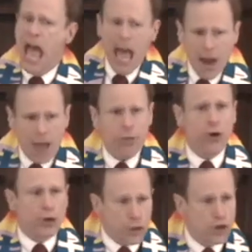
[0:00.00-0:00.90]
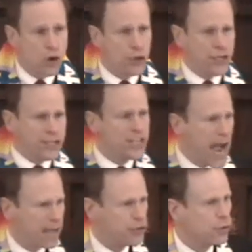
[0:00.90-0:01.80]
another good
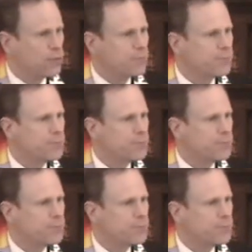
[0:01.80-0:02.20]
title,